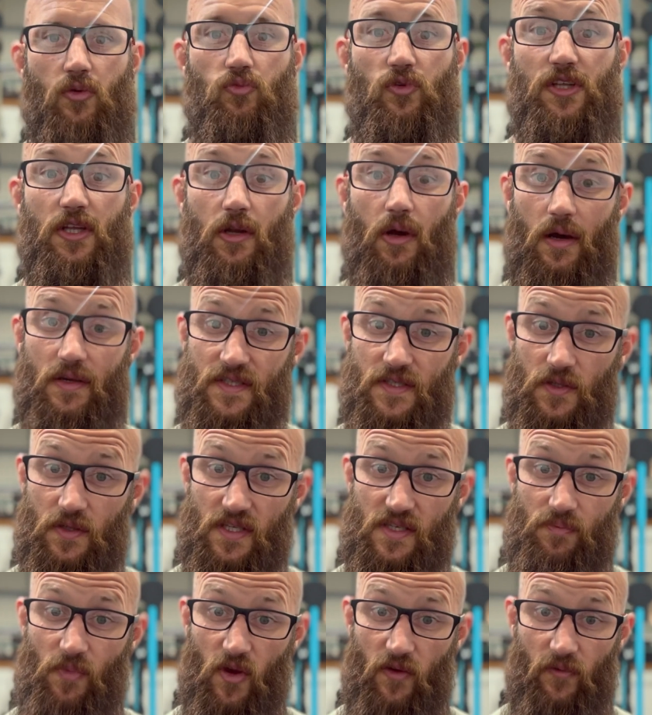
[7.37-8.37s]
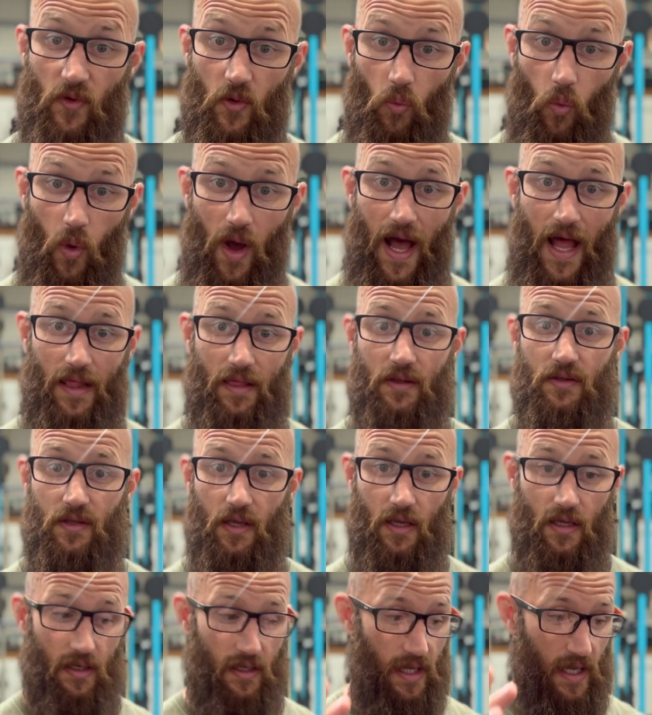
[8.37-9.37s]
When you know how to do this movement well,
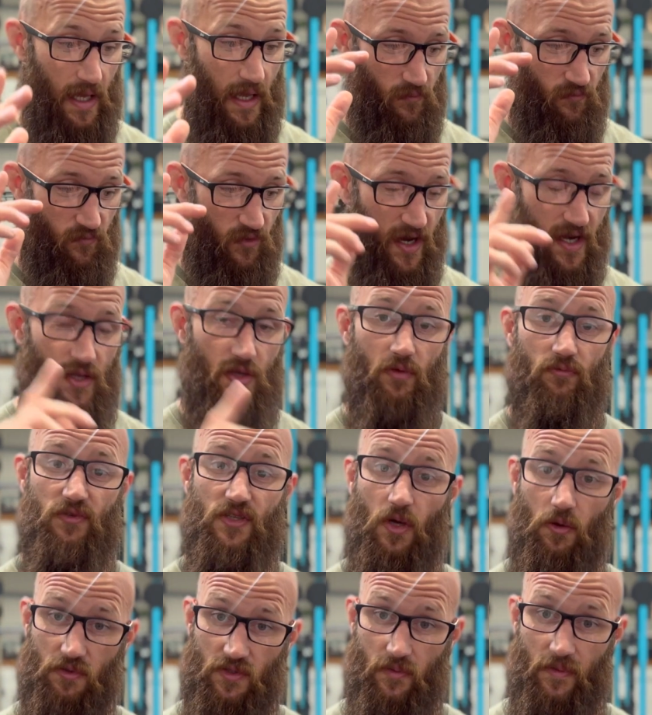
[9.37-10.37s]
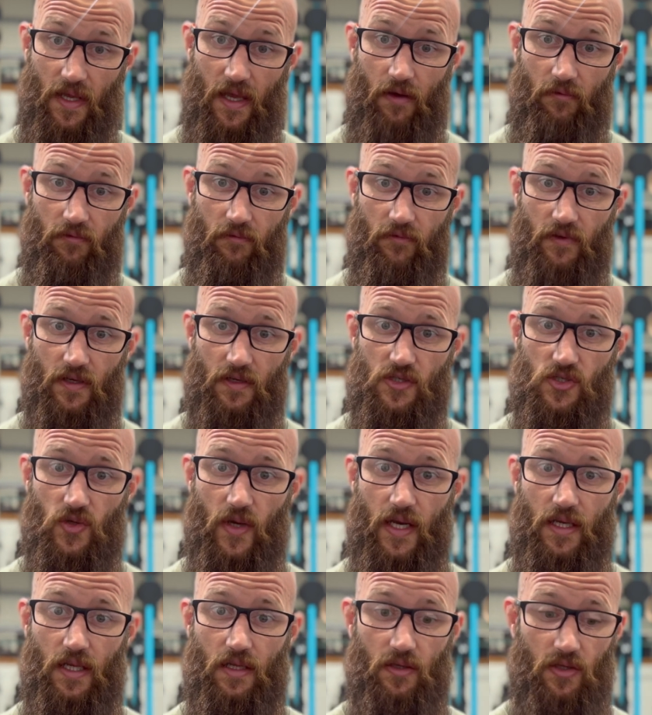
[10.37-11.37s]
you're going to get really good results from your health and fitness
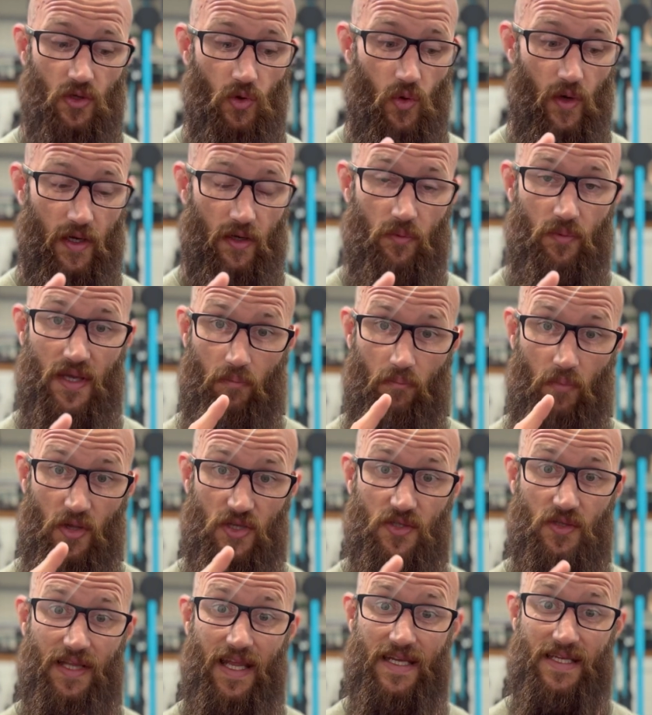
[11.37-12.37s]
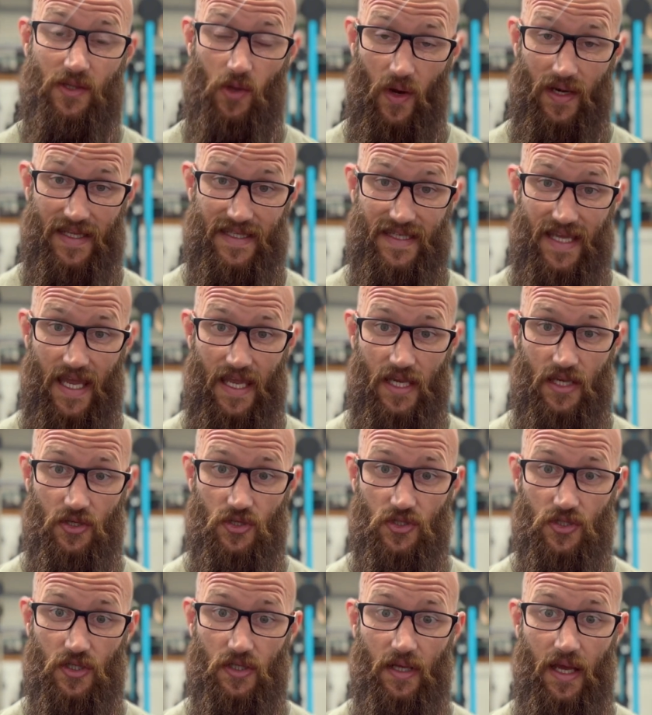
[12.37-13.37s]
training. You're going to be much less likely to get
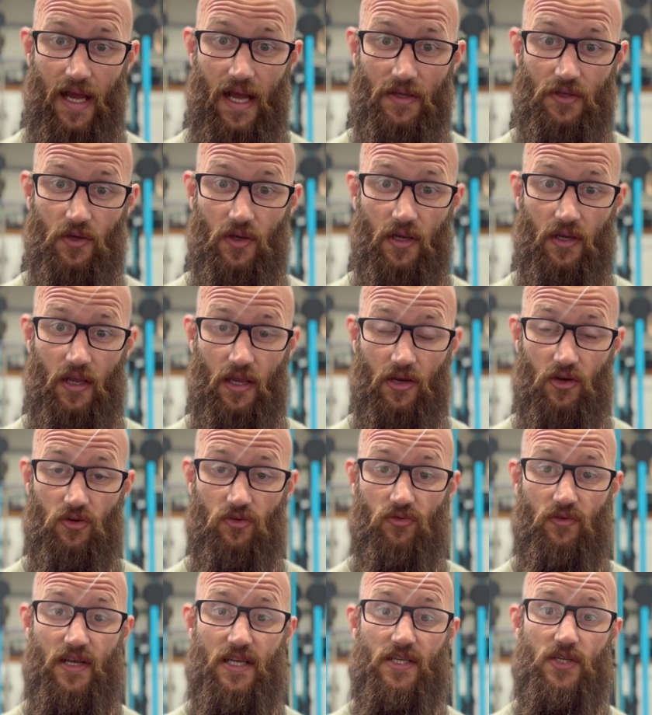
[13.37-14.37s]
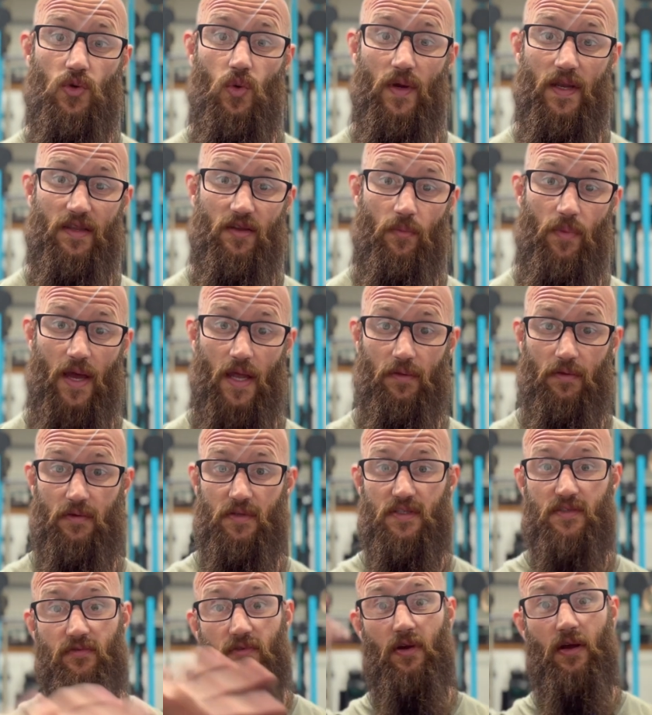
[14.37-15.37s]
injured, and you're going to increase your
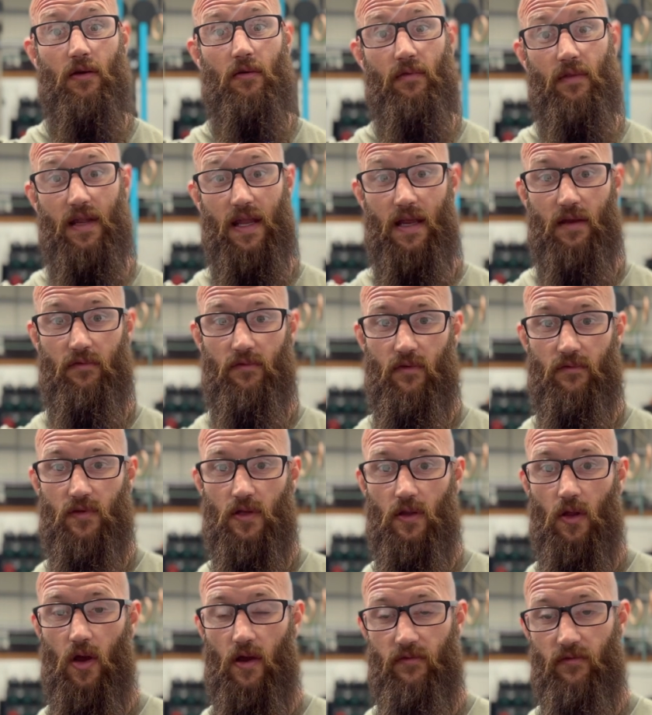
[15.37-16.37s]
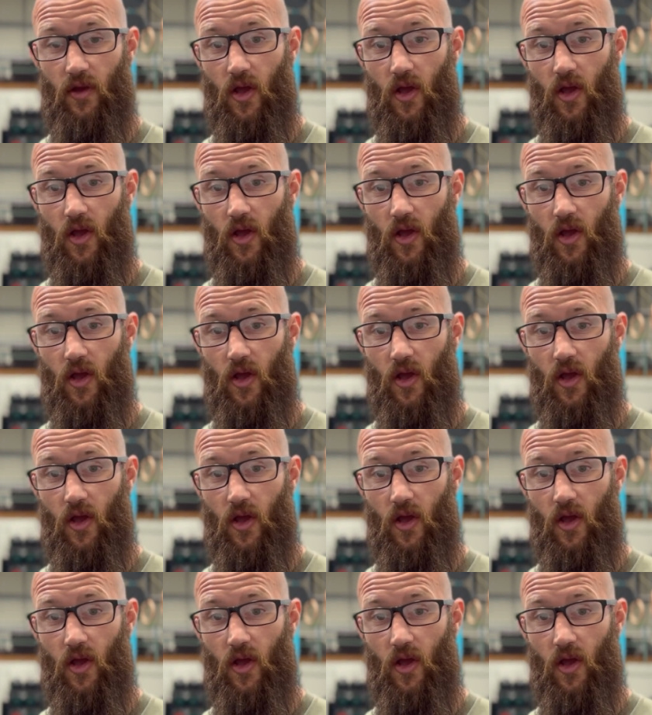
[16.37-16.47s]
independence throughout the length of your life.